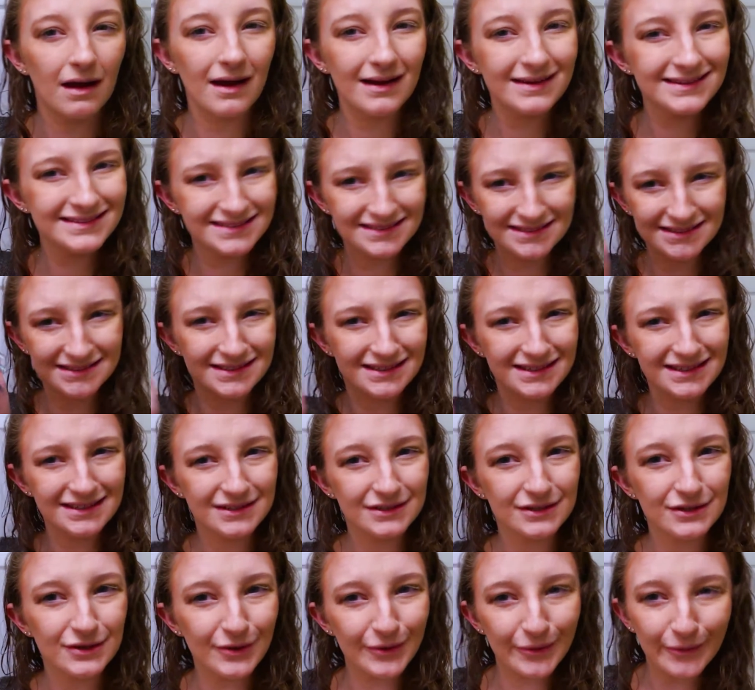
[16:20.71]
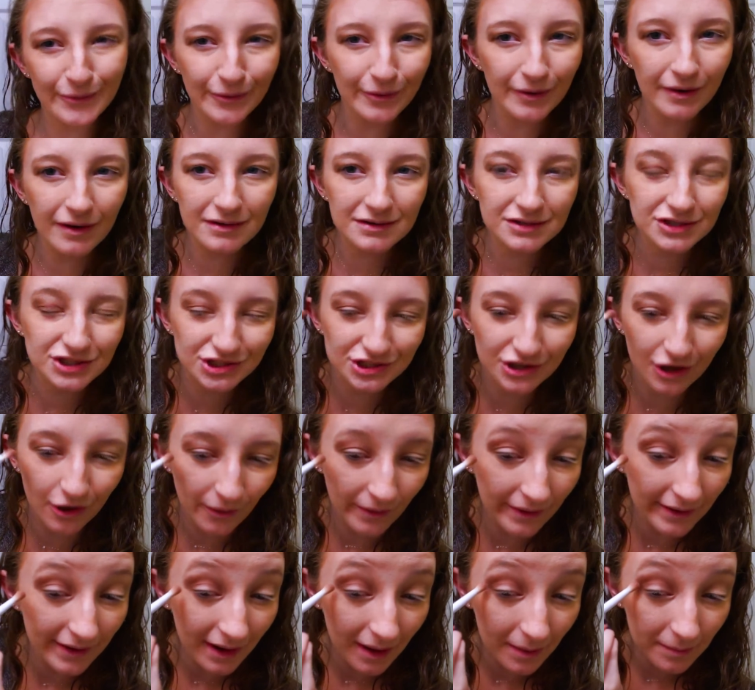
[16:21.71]
I see you
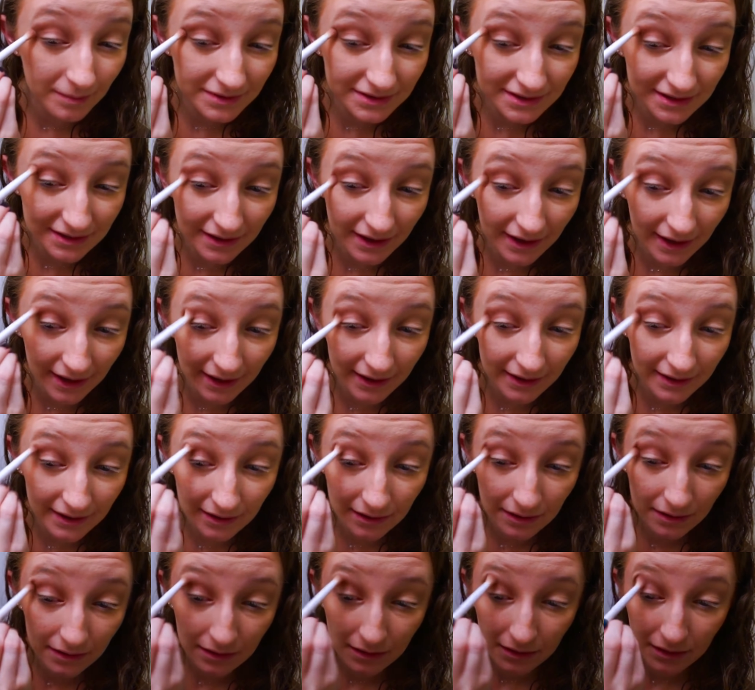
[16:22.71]
showing up today.